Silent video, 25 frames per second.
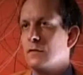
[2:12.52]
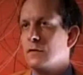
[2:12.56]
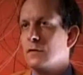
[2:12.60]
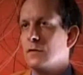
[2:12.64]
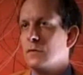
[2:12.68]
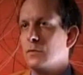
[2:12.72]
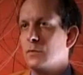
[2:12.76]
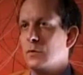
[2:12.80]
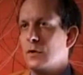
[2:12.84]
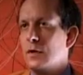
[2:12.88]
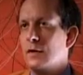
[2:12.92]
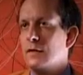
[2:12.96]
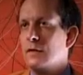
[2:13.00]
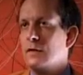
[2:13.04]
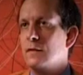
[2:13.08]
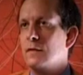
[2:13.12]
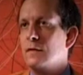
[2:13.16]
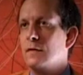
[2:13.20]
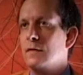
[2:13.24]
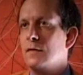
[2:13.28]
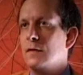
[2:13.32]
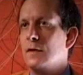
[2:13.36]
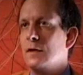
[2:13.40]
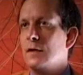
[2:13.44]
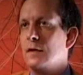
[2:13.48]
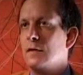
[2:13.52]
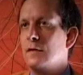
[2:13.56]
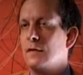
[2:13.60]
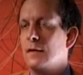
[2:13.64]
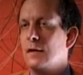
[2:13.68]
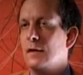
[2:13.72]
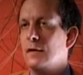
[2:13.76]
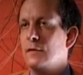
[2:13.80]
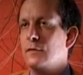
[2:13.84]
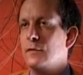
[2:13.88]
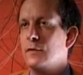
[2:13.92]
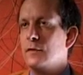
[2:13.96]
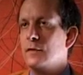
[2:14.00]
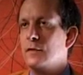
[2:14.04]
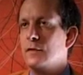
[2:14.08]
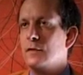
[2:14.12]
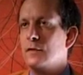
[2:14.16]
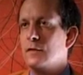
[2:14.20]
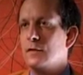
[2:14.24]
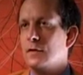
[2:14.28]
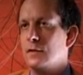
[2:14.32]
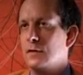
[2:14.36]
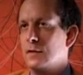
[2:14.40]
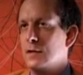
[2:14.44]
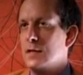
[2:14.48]
So presence in itself
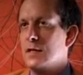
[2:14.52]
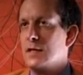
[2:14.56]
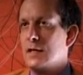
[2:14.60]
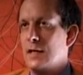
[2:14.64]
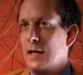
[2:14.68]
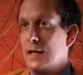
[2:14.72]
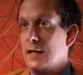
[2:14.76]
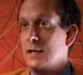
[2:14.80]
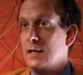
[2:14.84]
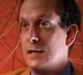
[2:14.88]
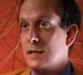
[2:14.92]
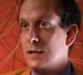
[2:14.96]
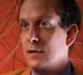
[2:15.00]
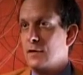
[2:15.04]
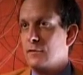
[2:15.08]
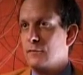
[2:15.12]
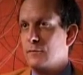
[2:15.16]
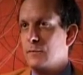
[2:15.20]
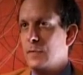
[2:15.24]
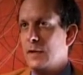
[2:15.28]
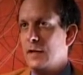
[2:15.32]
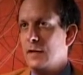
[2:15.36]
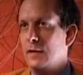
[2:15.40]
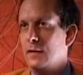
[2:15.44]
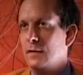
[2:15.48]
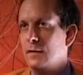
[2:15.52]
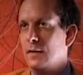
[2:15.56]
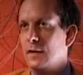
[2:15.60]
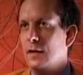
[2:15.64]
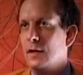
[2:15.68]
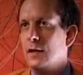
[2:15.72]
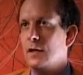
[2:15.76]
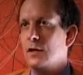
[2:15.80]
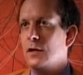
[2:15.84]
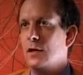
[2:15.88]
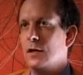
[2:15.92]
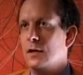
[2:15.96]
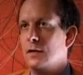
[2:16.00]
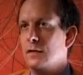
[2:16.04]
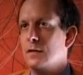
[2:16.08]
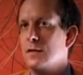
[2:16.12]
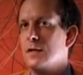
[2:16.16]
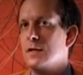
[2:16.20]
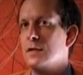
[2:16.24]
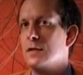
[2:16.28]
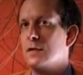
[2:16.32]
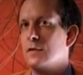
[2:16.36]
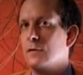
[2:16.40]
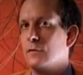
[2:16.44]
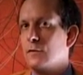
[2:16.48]
is the sense of being there, and
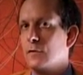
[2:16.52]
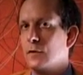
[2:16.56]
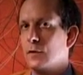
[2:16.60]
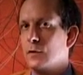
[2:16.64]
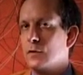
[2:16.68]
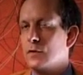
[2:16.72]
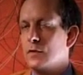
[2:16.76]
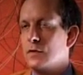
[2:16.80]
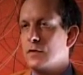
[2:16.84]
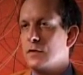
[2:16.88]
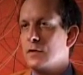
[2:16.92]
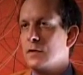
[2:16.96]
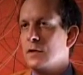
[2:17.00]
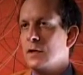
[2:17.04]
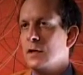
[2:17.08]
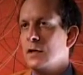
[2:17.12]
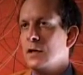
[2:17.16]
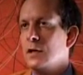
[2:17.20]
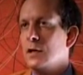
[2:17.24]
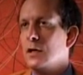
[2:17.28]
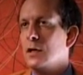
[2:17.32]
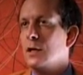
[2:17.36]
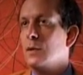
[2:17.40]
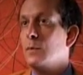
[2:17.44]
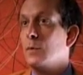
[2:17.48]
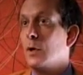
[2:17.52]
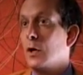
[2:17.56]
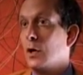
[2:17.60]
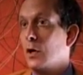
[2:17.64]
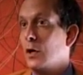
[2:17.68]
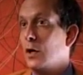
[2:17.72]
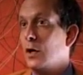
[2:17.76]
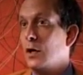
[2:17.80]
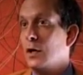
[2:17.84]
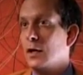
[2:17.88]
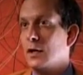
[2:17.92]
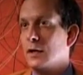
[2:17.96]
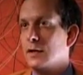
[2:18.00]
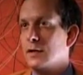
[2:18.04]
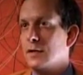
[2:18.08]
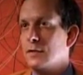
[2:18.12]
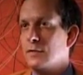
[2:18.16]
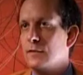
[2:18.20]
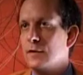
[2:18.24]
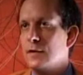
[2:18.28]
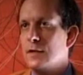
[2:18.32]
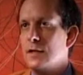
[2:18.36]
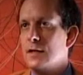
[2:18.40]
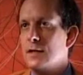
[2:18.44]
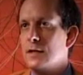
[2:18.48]
this is the focus among all
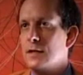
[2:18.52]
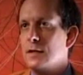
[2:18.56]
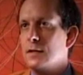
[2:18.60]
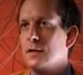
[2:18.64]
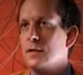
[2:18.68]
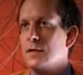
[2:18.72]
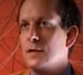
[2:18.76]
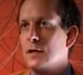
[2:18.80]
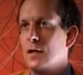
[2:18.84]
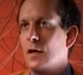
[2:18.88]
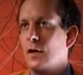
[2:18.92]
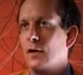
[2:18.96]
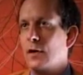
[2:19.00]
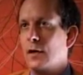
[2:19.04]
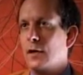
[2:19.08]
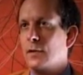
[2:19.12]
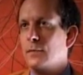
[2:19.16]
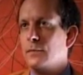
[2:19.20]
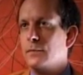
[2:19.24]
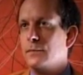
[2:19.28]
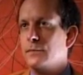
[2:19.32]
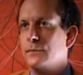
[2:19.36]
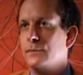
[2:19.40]
activities in this area.